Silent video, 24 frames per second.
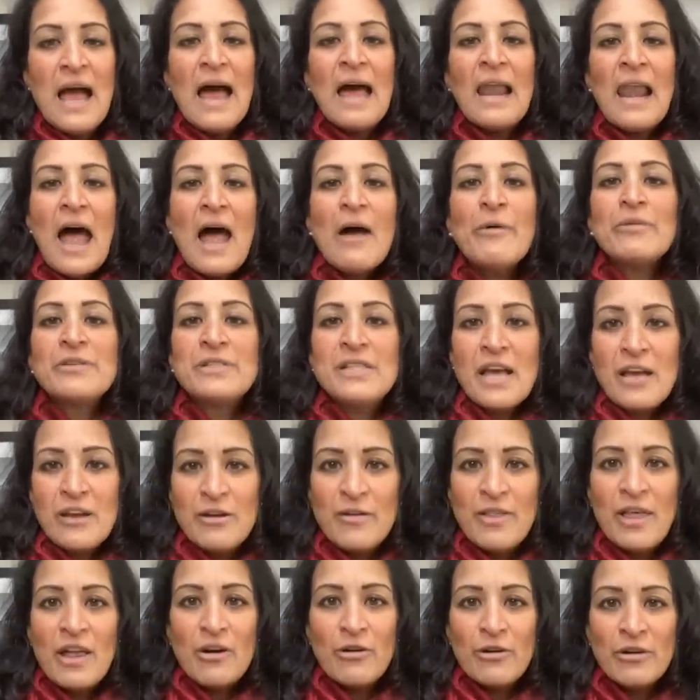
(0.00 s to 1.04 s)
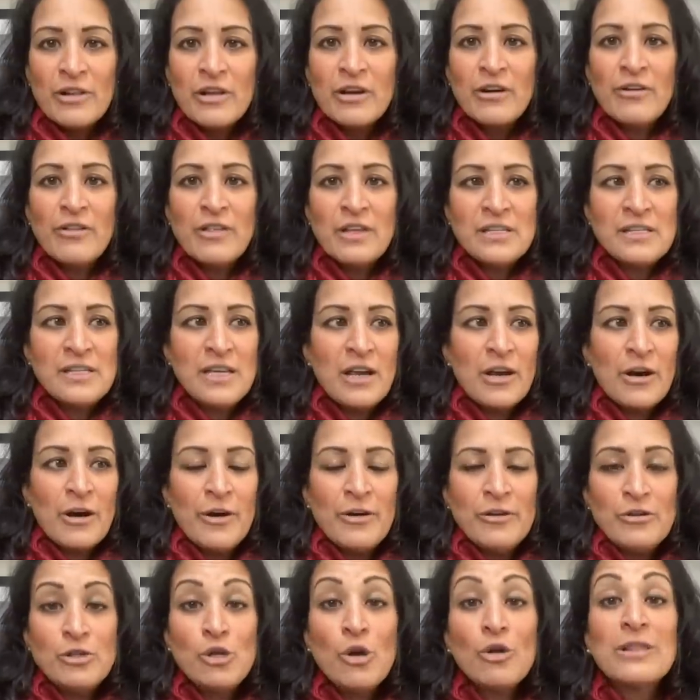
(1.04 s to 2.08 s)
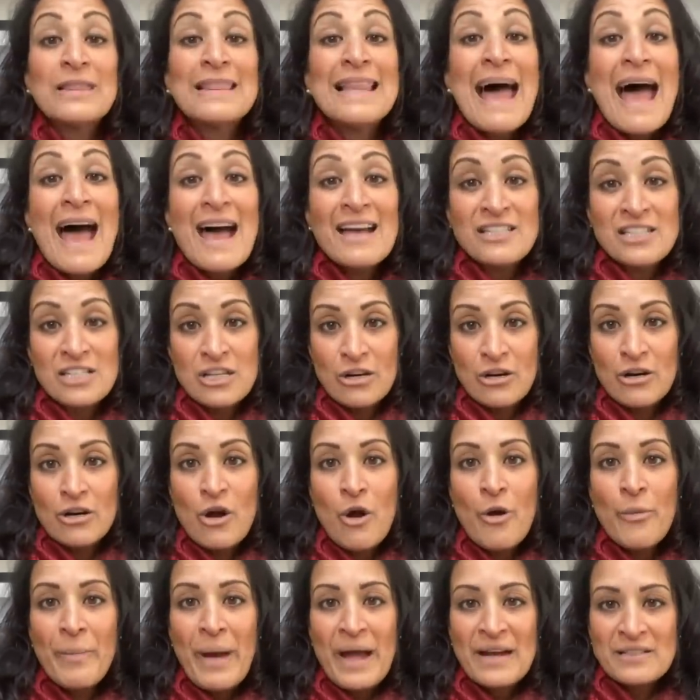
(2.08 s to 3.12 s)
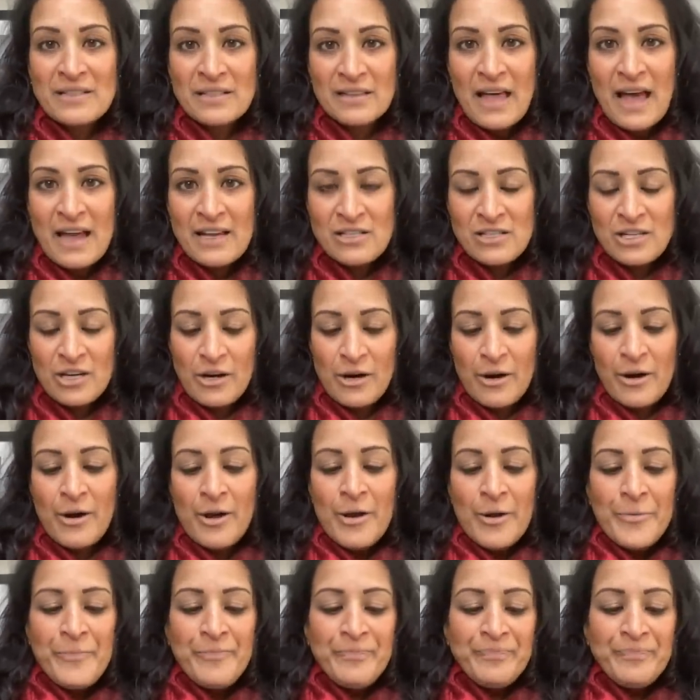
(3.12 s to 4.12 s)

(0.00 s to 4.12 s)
And I will tell you that earlier this year, so last year, going back to last year,